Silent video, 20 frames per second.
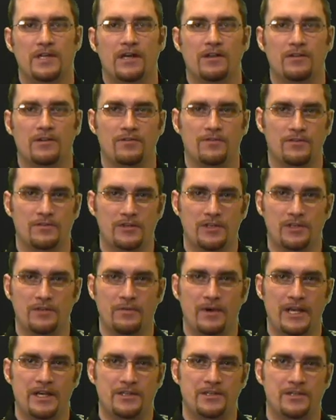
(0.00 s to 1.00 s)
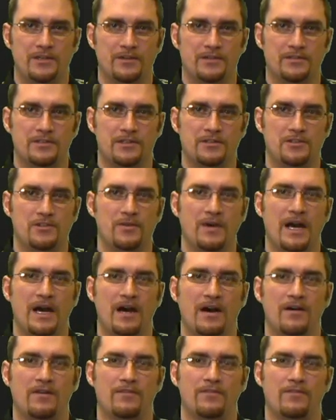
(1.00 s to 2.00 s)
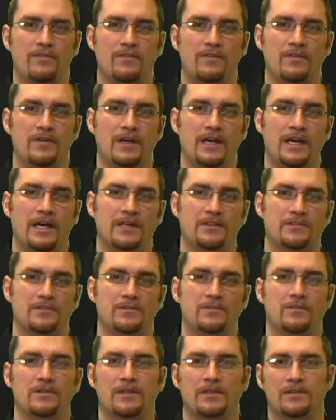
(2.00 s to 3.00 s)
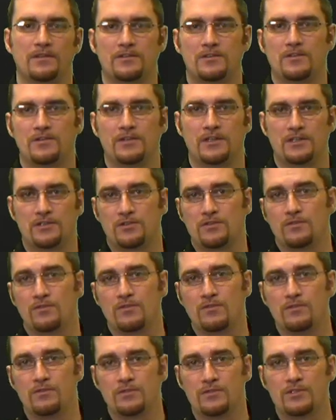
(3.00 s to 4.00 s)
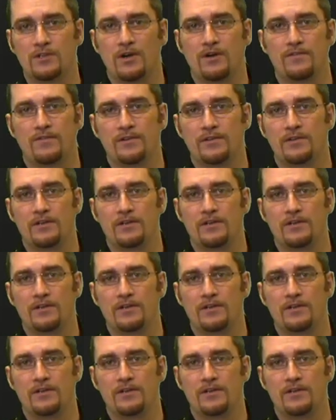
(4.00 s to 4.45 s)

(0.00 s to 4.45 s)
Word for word: L over D ratios that you have had to in the traditional cool solver.